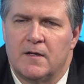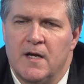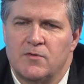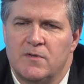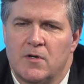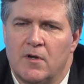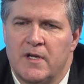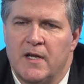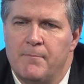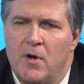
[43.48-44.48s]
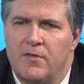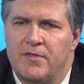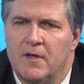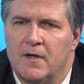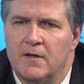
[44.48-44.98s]
Countries are looking at
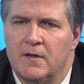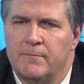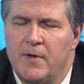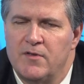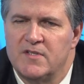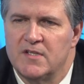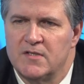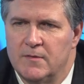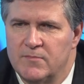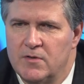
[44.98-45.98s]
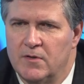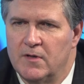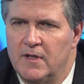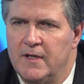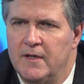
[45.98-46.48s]
both, uh, both systems
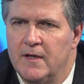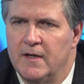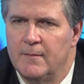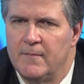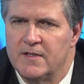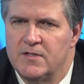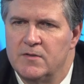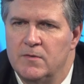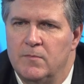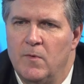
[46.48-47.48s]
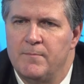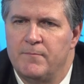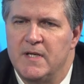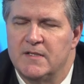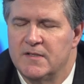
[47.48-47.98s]
currently um, as to
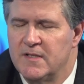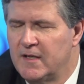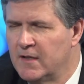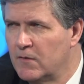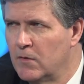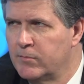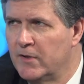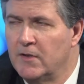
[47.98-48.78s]
what pieces they can incorporate.